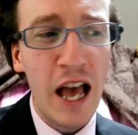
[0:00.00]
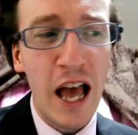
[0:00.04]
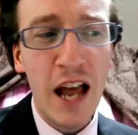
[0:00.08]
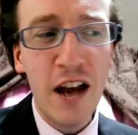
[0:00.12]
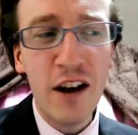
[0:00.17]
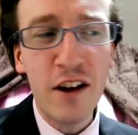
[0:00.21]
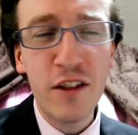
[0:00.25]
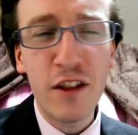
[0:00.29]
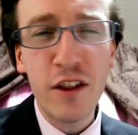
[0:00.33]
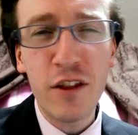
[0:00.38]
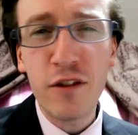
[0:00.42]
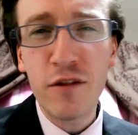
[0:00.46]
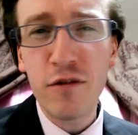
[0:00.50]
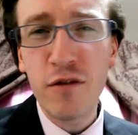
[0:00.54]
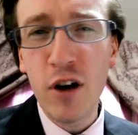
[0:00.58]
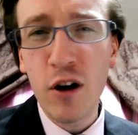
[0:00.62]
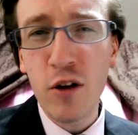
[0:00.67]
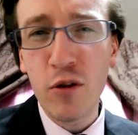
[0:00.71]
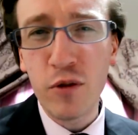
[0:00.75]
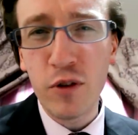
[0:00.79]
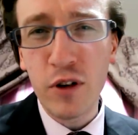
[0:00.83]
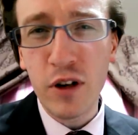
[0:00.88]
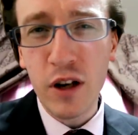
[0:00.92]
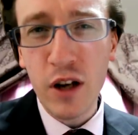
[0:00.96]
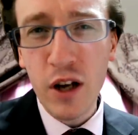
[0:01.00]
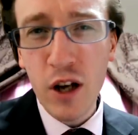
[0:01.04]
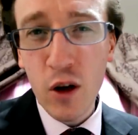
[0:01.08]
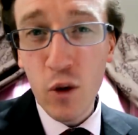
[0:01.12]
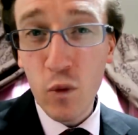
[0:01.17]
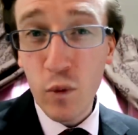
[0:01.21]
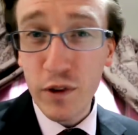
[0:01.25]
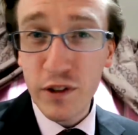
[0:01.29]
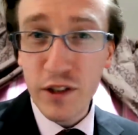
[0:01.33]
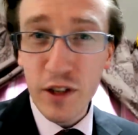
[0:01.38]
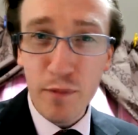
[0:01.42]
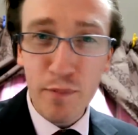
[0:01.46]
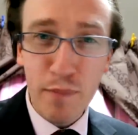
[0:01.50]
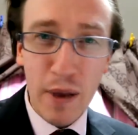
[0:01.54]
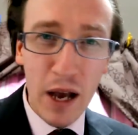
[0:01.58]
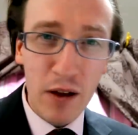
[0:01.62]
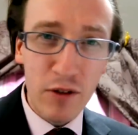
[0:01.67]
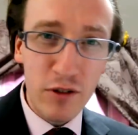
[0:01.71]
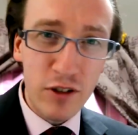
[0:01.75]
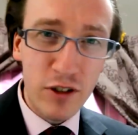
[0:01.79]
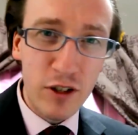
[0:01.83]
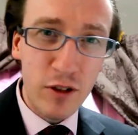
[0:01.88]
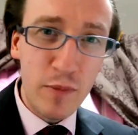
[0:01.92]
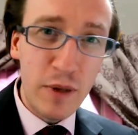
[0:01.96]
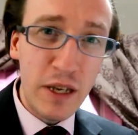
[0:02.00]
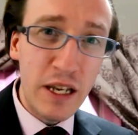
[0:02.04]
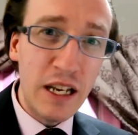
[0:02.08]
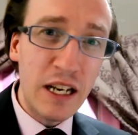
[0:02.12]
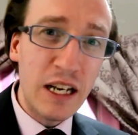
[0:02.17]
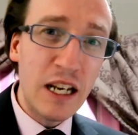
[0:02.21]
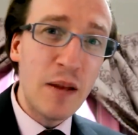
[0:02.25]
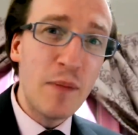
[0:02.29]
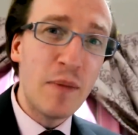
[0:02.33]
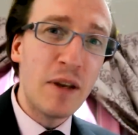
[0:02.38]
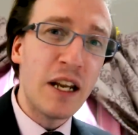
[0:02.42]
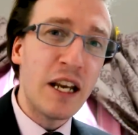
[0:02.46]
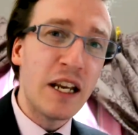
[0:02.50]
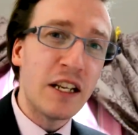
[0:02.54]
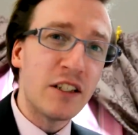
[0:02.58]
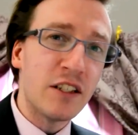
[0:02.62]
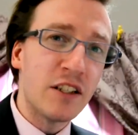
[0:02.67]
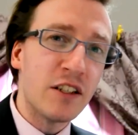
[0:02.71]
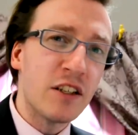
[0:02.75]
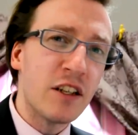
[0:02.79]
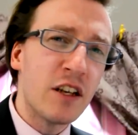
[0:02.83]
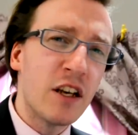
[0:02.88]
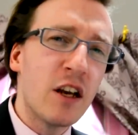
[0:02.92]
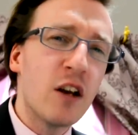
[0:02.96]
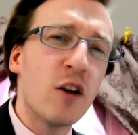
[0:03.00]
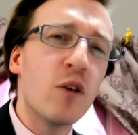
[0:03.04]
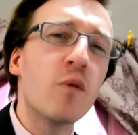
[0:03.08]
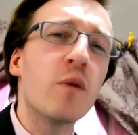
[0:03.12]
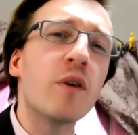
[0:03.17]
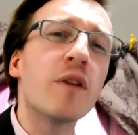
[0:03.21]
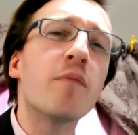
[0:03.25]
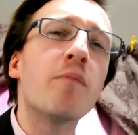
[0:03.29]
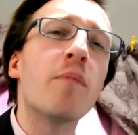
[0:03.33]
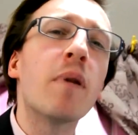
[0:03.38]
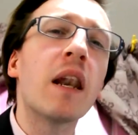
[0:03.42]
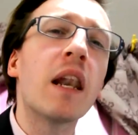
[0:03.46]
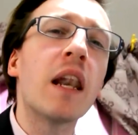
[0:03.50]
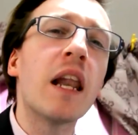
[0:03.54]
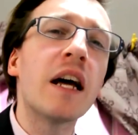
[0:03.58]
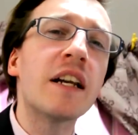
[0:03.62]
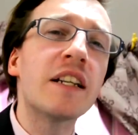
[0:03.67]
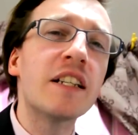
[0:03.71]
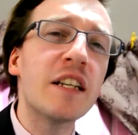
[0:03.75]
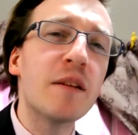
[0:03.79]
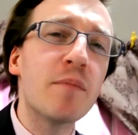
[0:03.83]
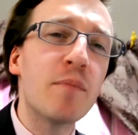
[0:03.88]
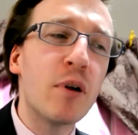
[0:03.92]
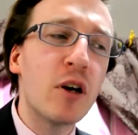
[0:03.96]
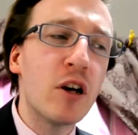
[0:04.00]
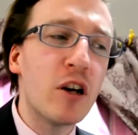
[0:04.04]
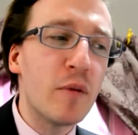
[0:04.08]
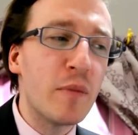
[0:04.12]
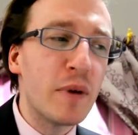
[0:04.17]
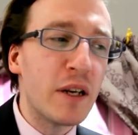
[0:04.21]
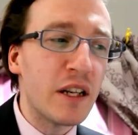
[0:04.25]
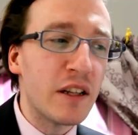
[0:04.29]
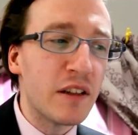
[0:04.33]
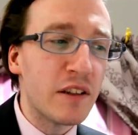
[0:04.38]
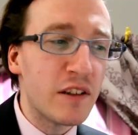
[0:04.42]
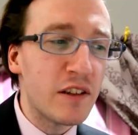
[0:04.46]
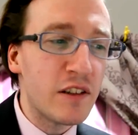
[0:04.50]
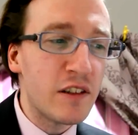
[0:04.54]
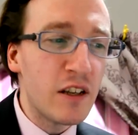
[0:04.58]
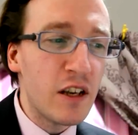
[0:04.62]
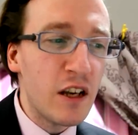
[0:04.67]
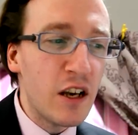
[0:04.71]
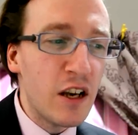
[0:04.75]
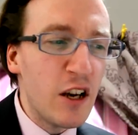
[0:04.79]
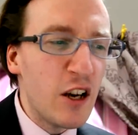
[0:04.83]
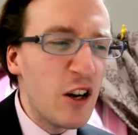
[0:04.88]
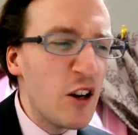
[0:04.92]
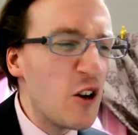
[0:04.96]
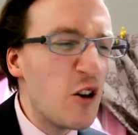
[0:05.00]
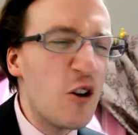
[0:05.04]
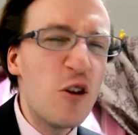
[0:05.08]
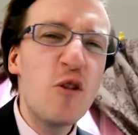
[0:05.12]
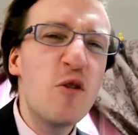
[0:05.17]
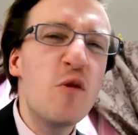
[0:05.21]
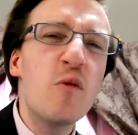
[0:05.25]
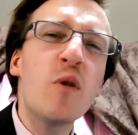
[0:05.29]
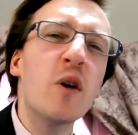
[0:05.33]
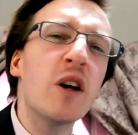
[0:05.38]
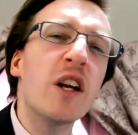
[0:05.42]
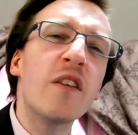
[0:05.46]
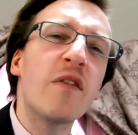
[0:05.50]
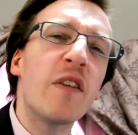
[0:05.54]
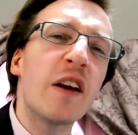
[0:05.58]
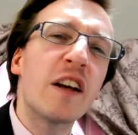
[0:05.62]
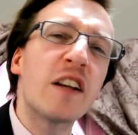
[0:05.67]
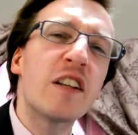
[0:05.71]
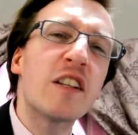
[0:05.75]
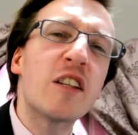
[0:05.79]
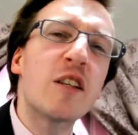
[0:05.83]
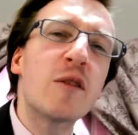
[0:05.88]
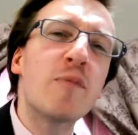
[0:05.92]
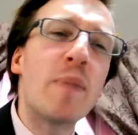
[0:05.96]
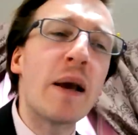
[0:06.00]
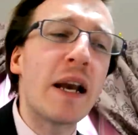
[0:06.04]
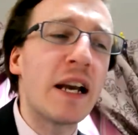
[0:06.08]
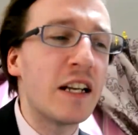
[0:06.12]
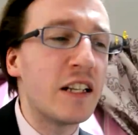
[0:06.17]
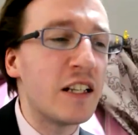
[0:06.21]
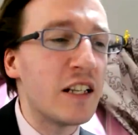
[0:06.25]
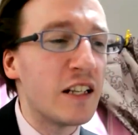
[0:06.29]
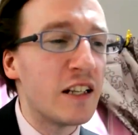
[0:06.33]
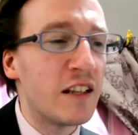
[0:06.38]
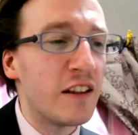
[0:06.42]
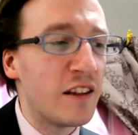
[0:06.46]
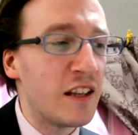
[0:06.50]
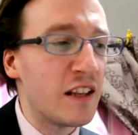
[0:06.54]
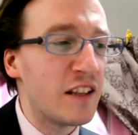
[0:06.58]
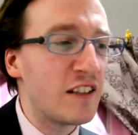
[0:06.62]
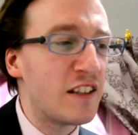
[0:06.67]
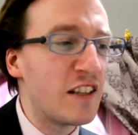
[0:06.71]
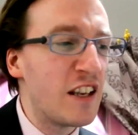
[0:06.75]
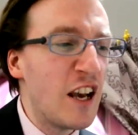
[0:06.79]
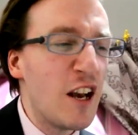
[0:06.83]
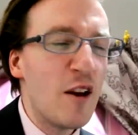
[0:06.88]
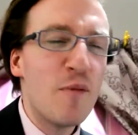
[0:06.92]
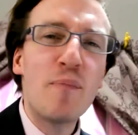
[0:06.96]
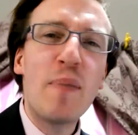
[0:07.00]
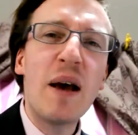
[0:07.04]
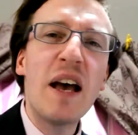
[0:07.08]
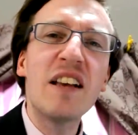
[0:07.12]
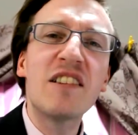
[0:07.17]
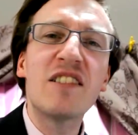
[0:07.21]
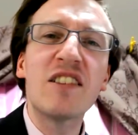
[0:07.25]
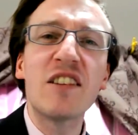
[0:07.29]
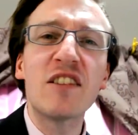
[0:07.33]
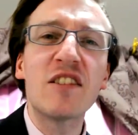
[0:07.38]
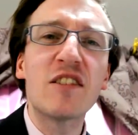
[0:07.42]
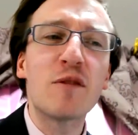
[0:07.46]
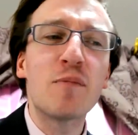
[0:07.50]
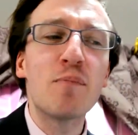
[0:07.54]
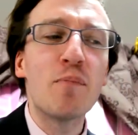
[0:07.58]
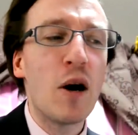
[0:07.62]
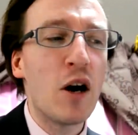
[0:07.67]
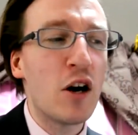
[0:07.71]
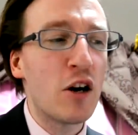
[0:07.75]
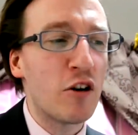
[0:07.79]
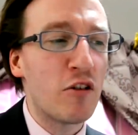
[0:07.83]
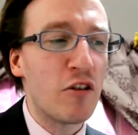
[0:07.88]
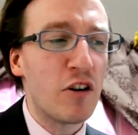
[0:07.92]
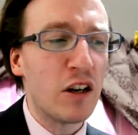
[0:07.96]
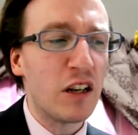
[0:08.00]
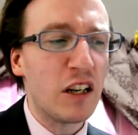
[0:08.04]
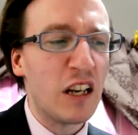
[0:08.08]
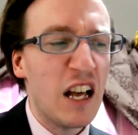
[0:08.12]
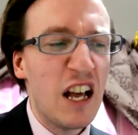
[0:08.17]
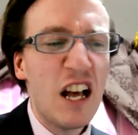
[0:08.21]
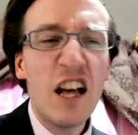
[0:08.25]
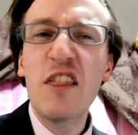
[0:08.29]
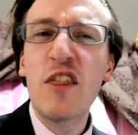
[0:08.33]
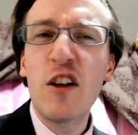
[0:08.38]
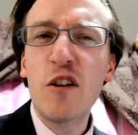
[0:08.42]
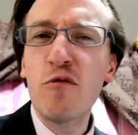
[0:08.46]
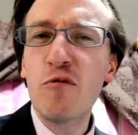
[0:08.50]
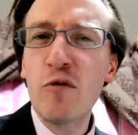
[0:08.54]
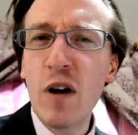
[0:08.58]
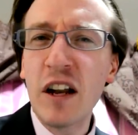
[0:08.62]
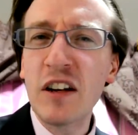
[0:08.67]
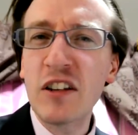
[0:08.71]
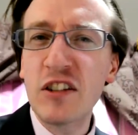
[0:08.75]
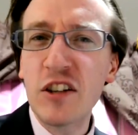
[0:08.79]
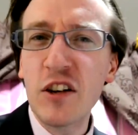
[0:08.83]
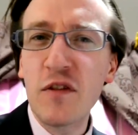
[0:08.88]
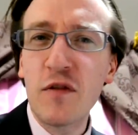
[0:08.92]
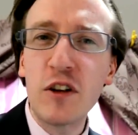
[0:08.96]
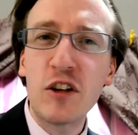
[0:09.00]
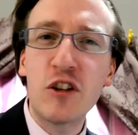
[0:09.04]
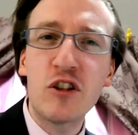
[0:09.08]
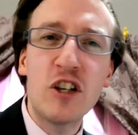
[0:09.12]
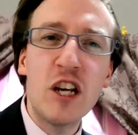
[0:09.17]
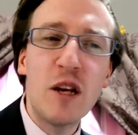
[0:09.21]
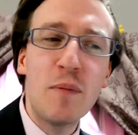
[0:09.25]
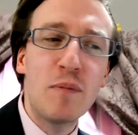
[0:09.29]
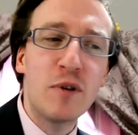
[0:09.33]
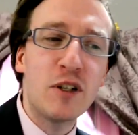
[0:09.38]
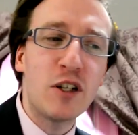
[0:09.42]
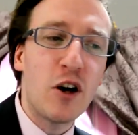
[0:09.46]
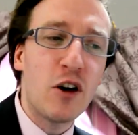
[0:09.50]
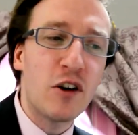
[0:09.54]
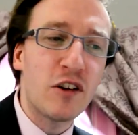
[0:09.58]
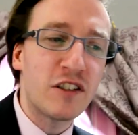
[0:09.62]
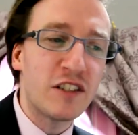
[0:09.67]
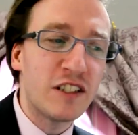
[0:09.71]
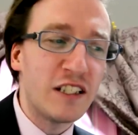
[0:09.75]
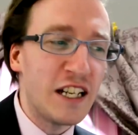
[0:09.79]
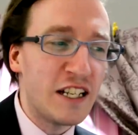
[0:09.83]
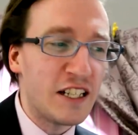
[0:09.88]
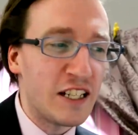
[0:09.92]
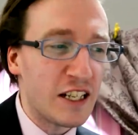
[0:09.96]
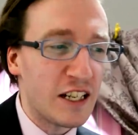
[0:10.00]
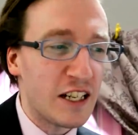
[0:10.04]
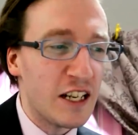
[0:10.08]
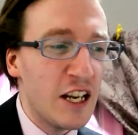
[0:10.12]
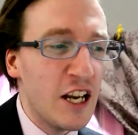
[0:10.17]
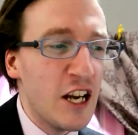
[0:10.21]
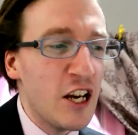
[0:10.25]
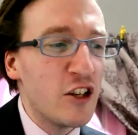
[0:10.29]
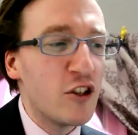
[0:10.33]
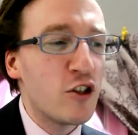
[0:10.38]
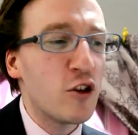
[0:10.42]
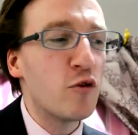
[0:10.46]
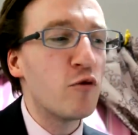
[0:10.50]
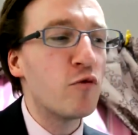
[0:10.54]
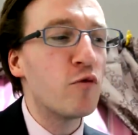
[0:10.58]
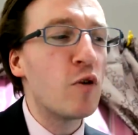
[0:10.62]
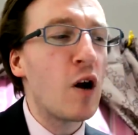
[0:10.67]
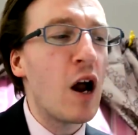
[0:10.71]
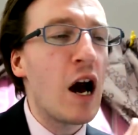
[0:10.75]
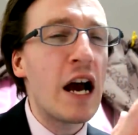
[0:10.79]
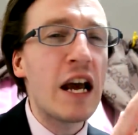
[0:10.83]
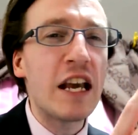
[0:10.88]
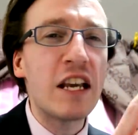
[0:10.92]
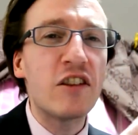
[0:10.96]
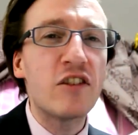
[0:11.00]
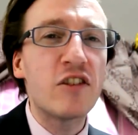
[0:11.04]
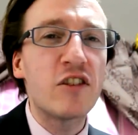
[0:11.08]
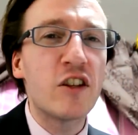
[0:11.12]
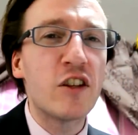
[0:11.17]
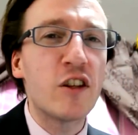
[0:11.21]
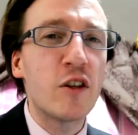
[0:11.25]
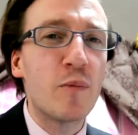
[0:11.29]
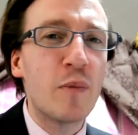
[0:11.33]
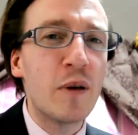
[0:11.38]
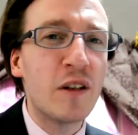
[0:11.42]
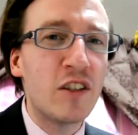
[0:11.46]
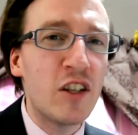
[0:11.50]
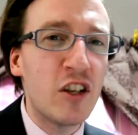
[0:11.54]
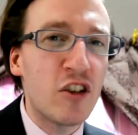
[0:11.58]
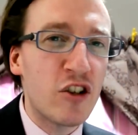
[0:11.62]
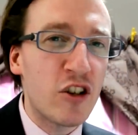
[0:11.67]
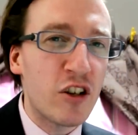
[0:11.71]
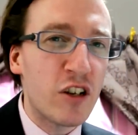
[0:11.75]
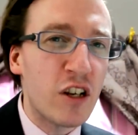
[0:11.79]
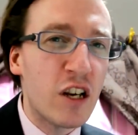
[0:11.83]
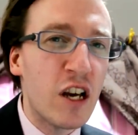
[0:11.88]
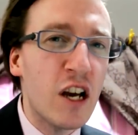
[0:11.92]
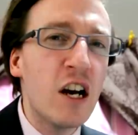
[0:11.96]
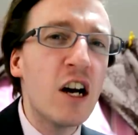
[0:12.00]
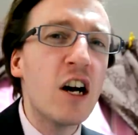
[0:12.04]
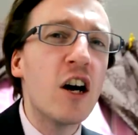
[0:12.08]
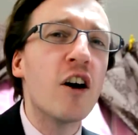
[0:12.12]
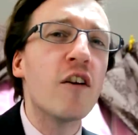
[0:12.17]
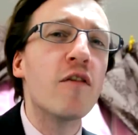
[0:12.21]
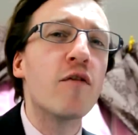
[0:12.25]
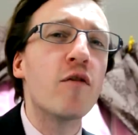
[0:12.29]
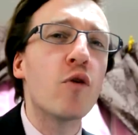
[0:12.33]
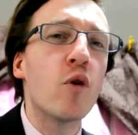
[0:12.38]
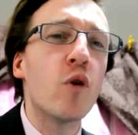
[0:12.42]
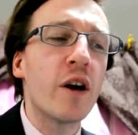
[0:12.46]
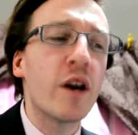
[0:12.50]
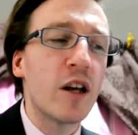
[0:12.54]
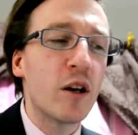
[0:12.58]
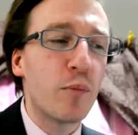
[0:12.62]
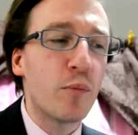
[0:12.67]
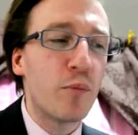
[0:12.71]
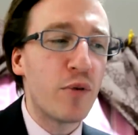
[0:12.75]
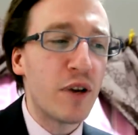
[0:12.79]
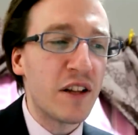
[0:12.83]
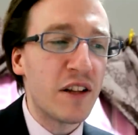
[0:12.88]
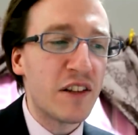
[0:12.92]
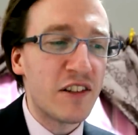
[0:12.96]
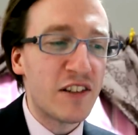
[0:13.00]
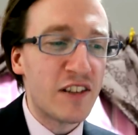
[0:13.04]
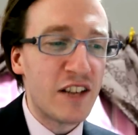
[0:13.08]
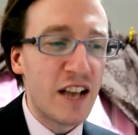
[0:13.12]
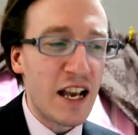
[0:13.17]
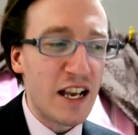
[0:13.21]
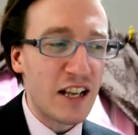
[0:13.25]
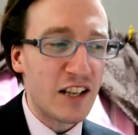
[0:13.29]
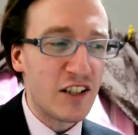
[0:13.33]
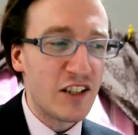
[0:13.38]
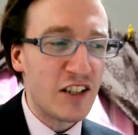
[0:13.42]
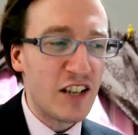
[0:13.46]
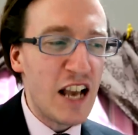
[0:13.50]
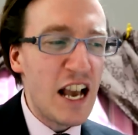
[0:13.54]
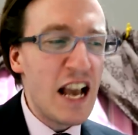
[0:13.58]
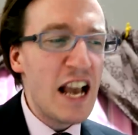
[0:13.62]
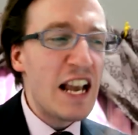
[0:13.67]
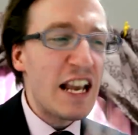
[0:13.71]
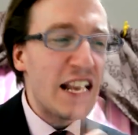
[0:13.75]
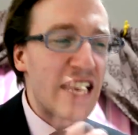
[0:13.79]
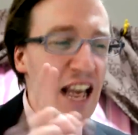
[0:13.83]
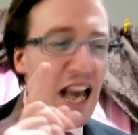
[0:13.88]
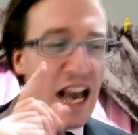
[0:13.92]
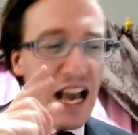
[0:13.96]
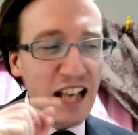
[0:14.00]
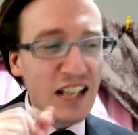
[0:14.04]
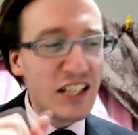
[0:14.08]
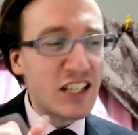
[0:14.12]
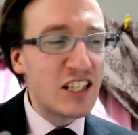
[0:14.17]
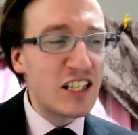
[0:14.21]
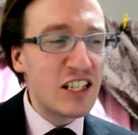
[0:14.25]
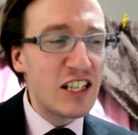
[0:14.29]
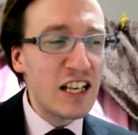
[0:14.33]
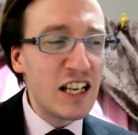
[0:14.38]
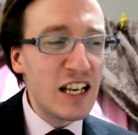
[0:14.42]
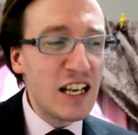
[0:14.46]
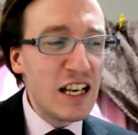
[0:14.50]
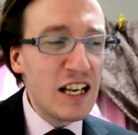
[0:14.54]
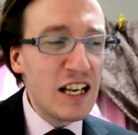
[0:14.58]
and the throne was about to be eliminated with bloody permanence. Who would have expected this peasant's mongrel, the runt of a sheepdog's litter, to rise to the position of royal princess? Yes,